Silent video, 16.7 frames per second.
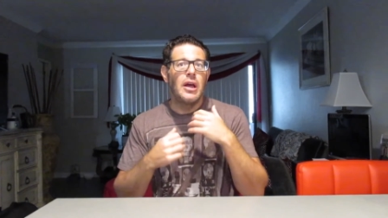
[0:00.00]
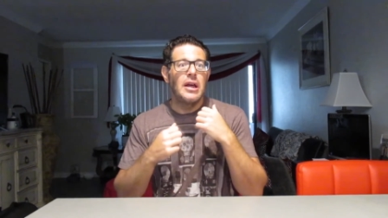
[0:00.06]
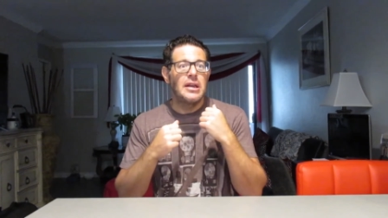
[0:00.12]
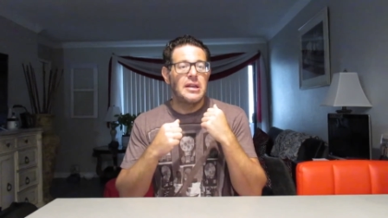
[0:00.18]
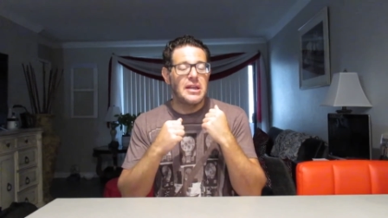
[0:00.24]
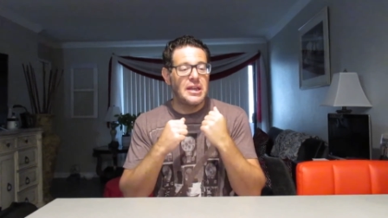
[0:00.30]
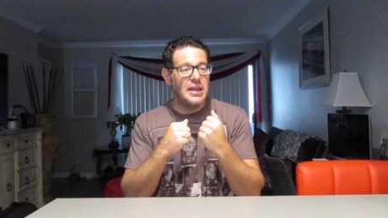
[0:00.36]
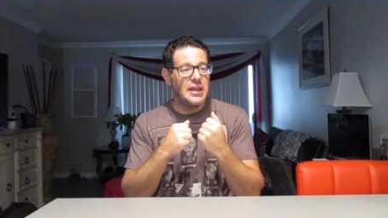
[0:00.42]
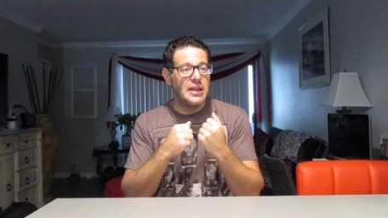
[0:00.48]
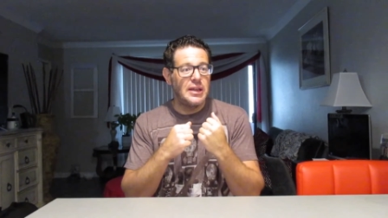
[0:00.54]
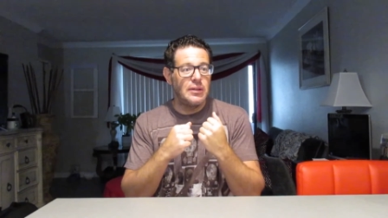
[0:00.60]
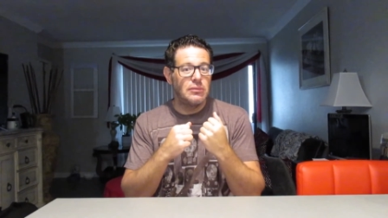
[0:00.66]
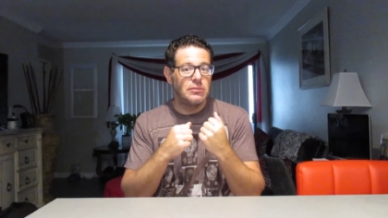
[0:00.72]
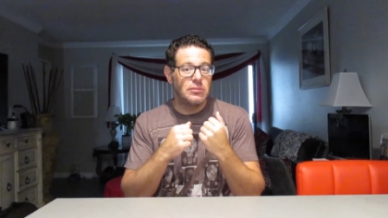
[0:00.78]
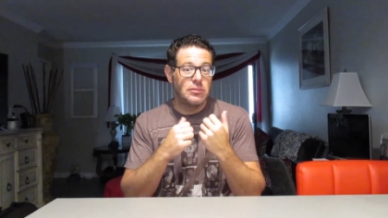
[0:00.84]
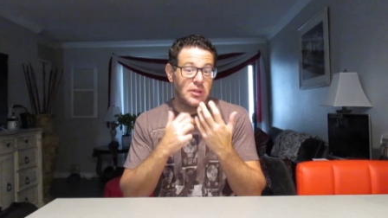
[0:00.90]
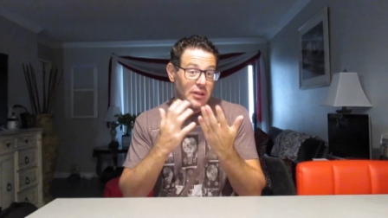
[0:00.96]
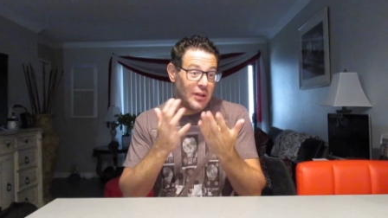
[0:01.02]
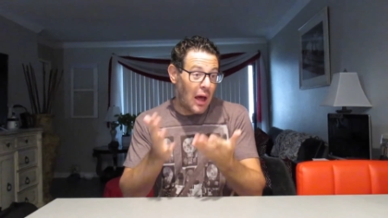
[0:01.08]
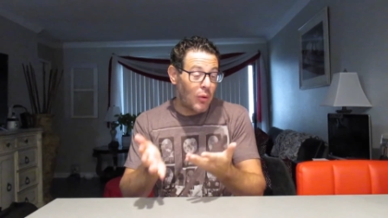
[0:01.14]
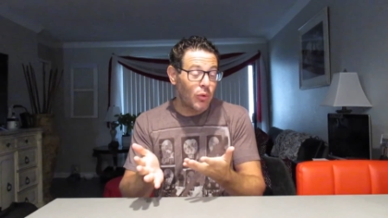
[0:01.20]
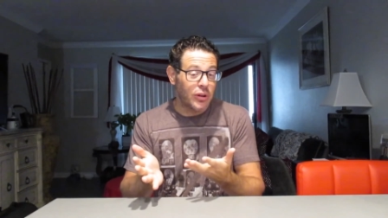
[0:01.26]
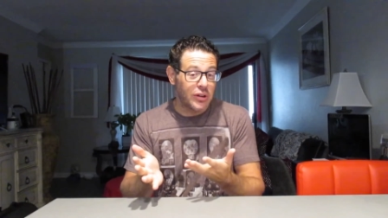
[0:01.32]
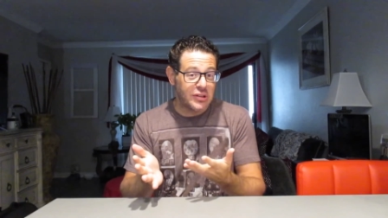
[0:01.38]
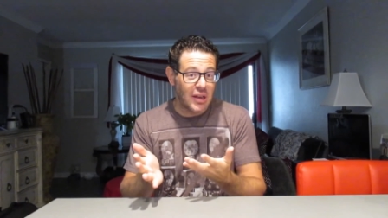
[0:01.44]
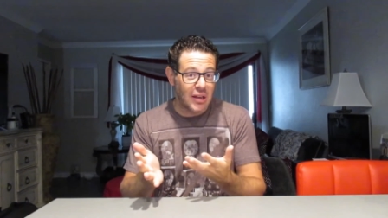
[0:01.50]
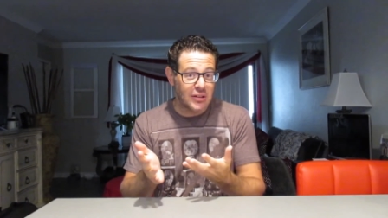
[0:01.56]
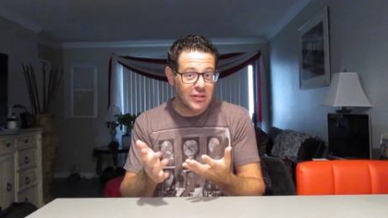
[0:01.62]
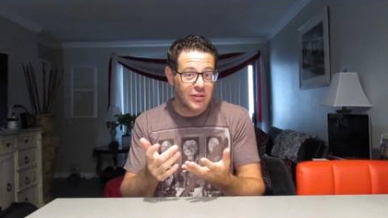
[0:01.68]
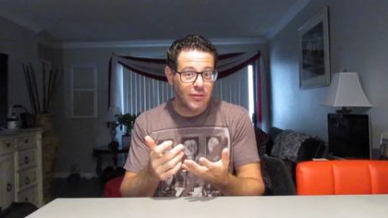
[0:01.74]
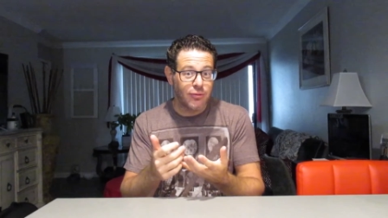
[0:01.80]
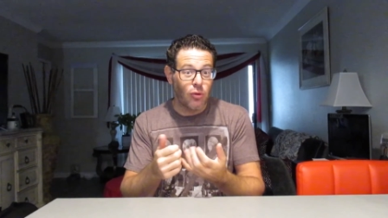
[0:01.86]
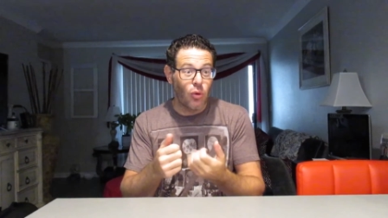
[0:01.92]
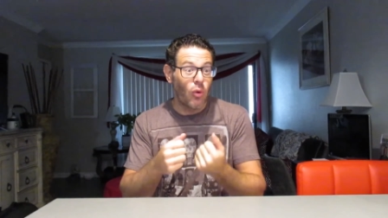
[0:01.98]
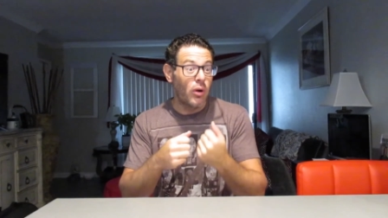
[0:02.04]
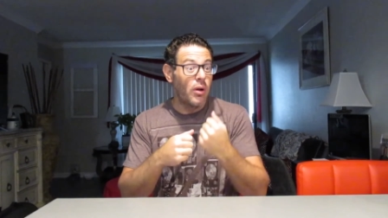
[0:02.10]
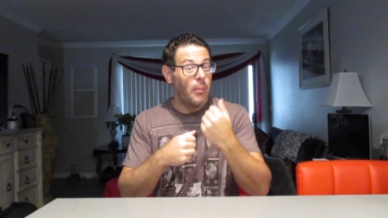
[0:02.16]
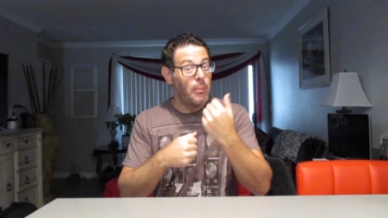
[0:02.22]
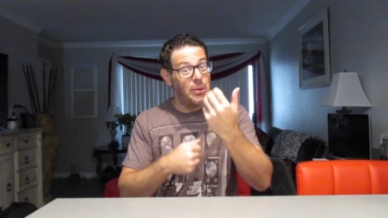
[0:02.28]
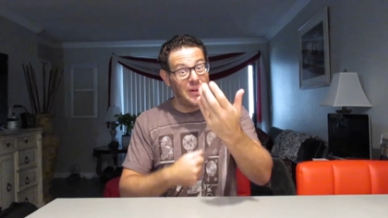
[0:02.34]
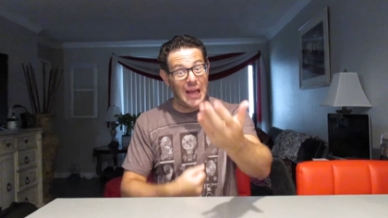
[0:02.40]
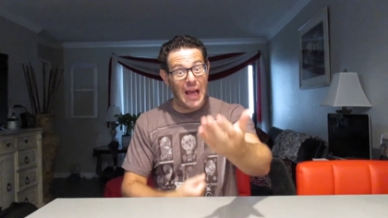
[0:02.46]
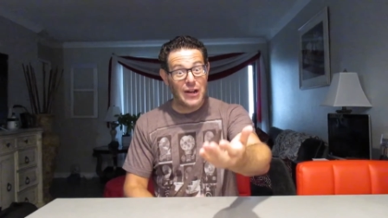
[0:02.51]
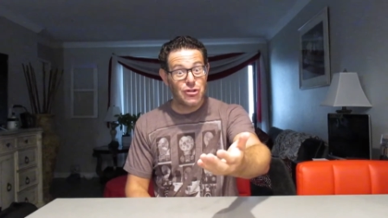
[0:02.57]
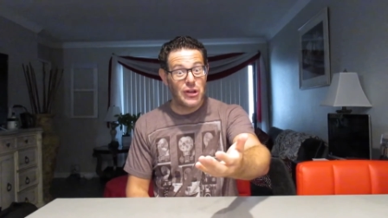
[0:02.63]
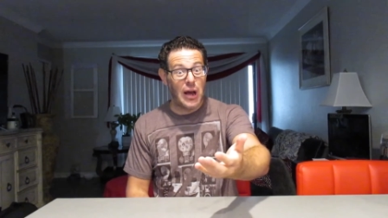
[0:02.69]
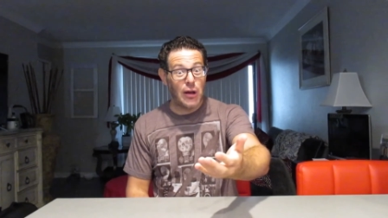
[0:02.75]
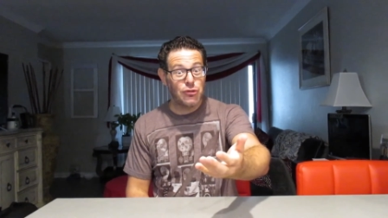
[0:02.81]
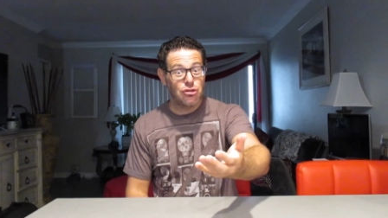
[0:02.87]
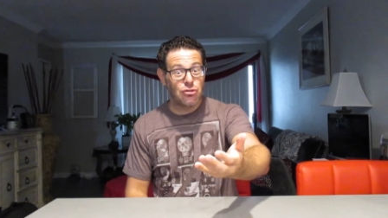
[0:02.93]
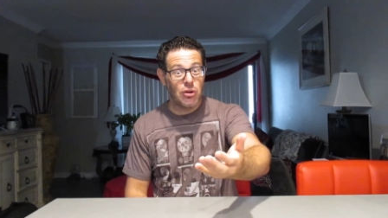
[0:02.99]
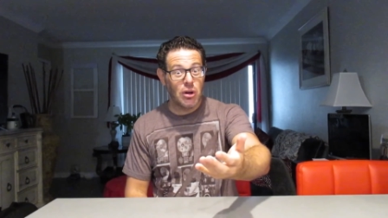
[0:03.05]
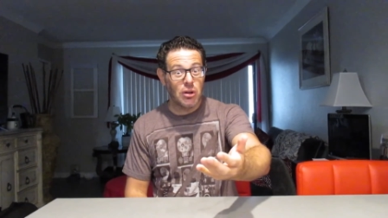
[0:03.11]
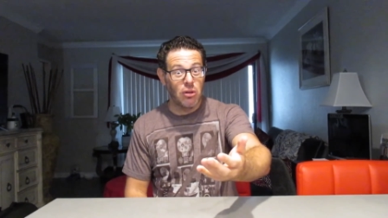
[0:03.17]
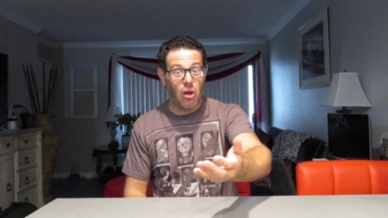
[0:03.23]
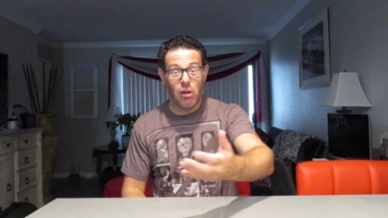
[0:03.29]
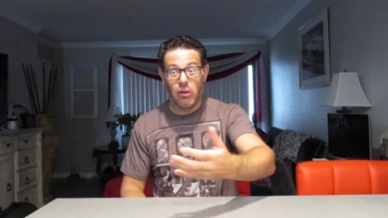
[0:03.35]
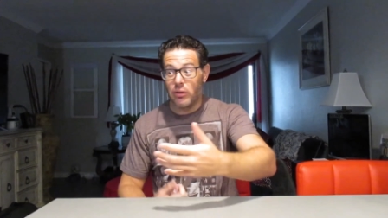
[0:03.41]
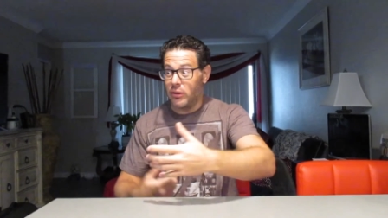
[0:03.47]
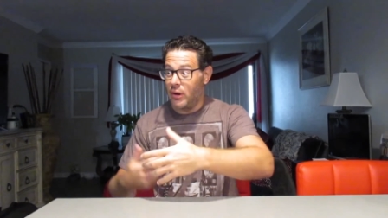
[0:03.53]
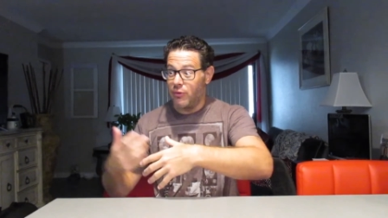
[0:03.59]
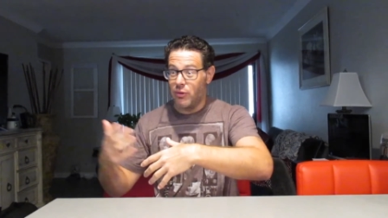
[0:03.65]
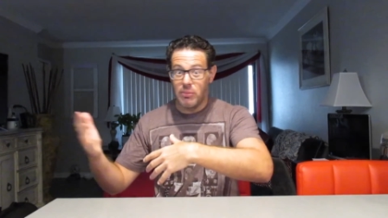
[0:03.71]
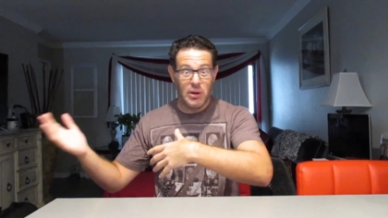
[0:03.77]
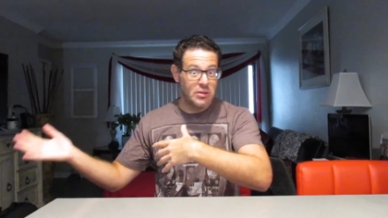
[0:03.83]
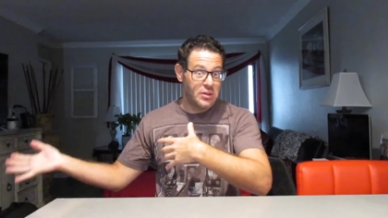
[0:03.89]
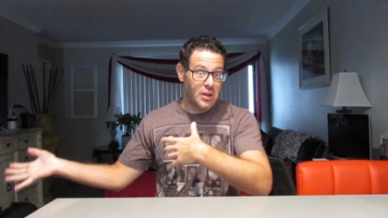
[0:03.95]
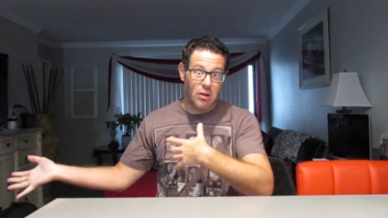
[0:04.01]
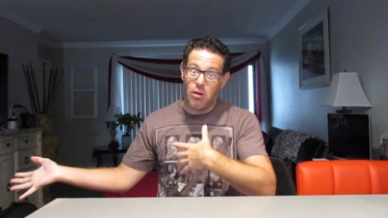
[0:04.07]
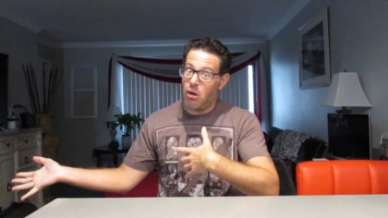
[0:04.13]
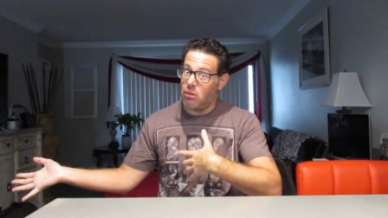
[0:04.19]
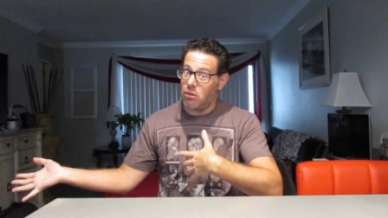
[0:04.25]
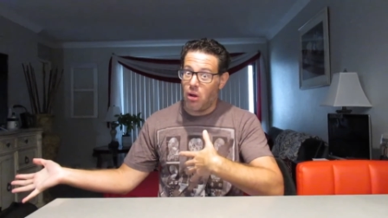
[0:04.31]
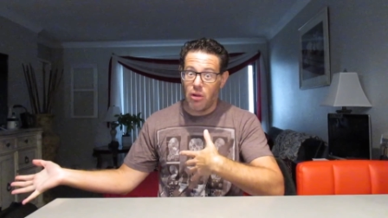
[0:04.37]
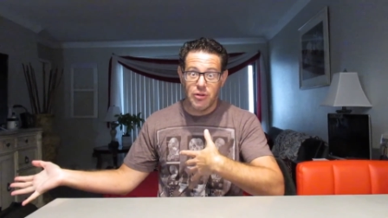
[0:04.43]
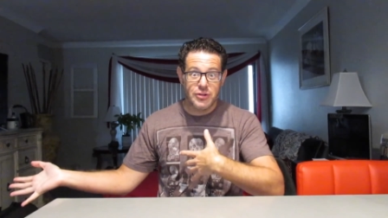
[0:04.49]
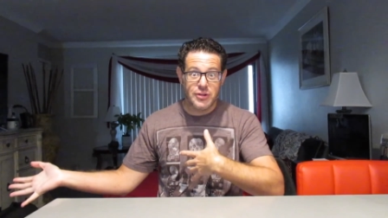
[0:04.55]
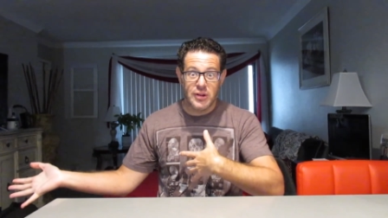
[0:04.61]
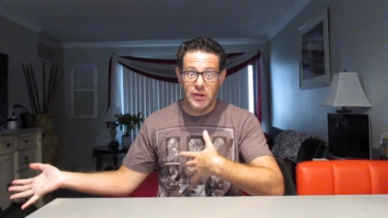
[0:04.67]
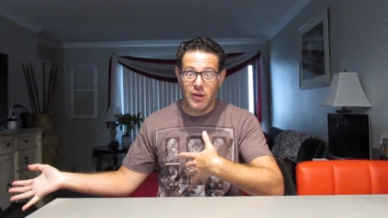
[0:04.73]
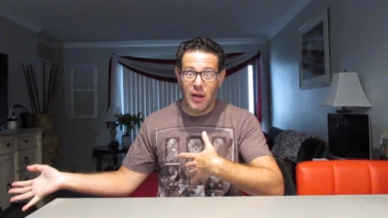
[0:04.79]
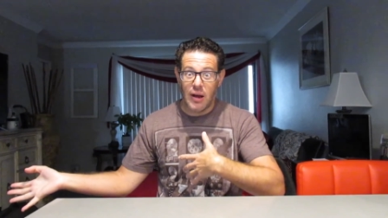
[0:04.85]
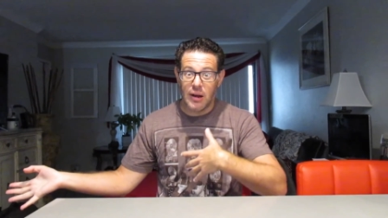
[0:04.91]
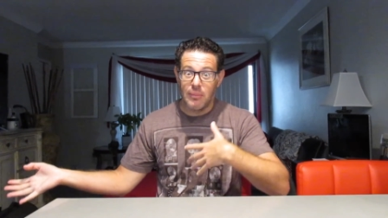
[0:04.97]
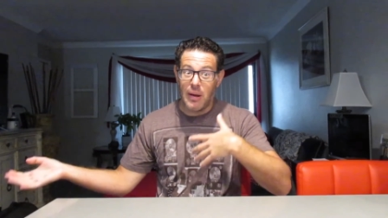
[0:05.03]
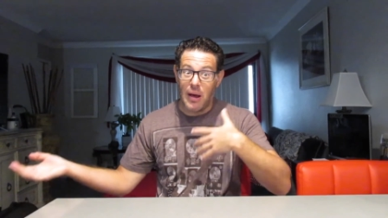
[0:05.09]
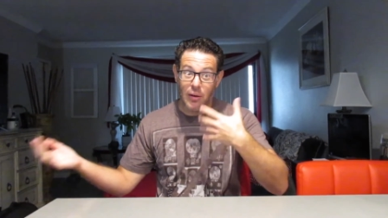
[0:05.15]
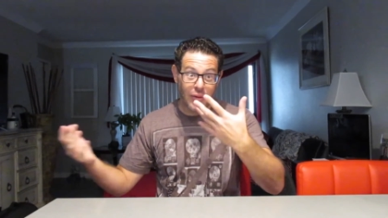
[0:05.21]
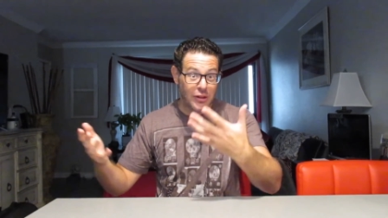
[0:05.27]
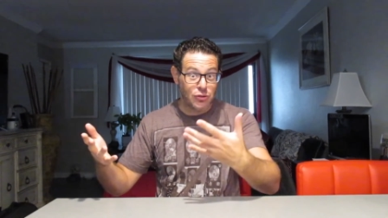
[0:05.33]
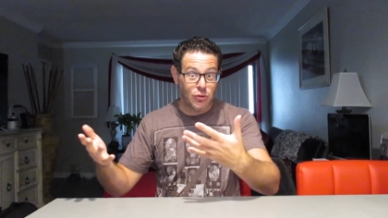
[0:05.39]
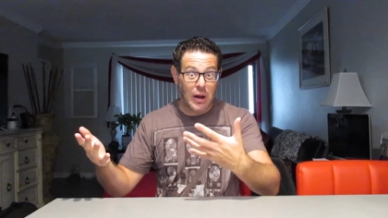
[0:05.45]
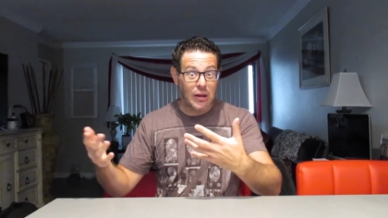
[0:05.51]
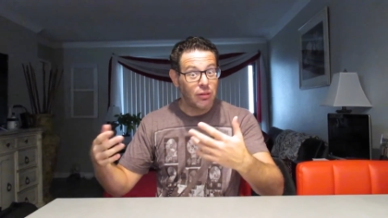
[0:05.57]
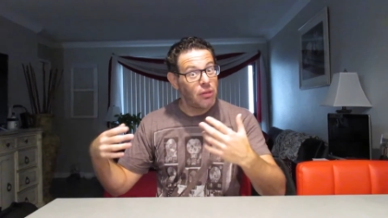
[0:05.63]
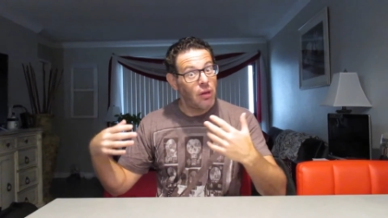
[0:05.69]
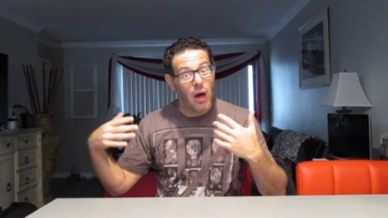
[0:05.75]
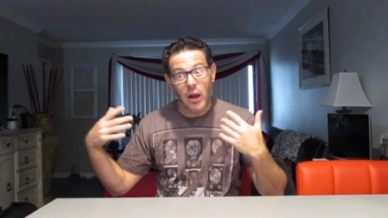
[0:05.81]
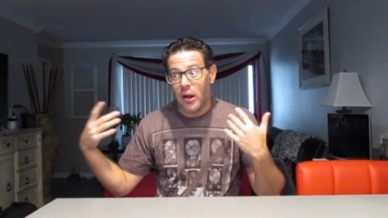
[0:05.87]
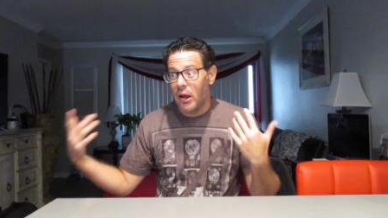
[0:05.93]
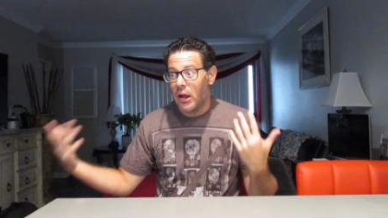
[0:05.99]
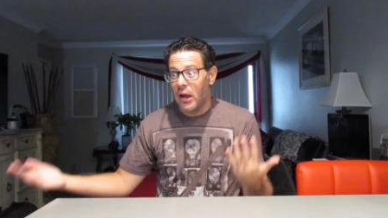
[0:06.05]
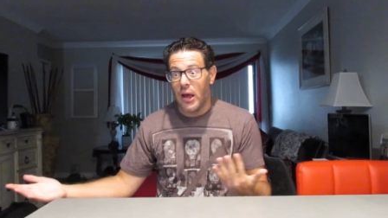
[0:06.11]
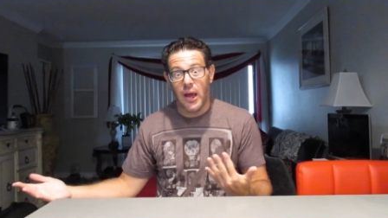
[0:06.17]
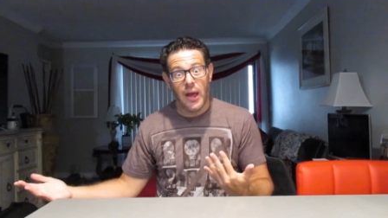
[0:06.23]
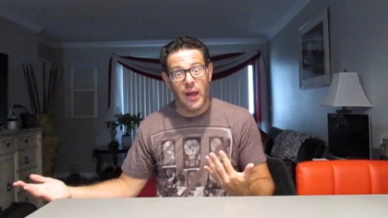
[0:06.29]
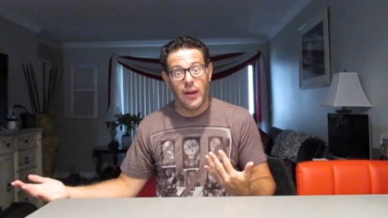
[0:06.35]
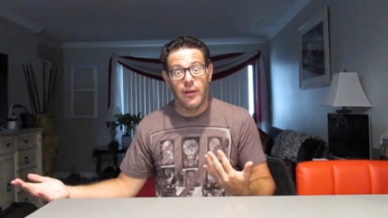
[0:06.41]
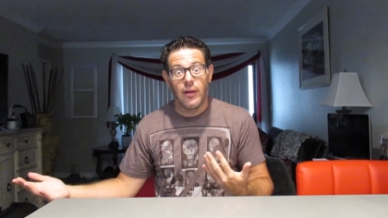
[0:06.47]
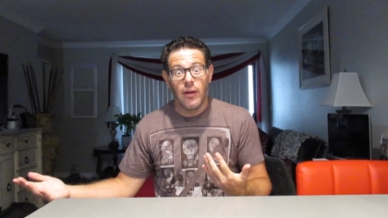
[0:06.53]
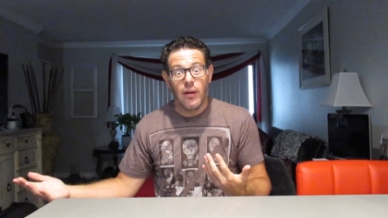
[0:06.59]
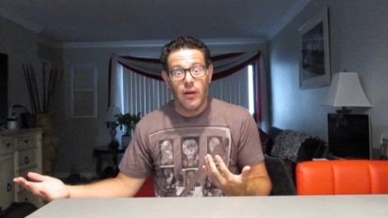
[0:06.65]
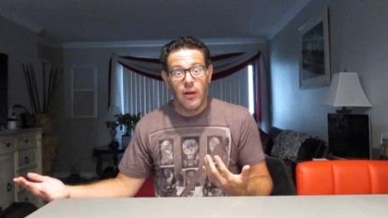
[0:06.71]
he did not really take it to the floor, but he actually outstruck Lawler, and everybody was like, oh, Lawler's going to knock him out, and that's what I thought. And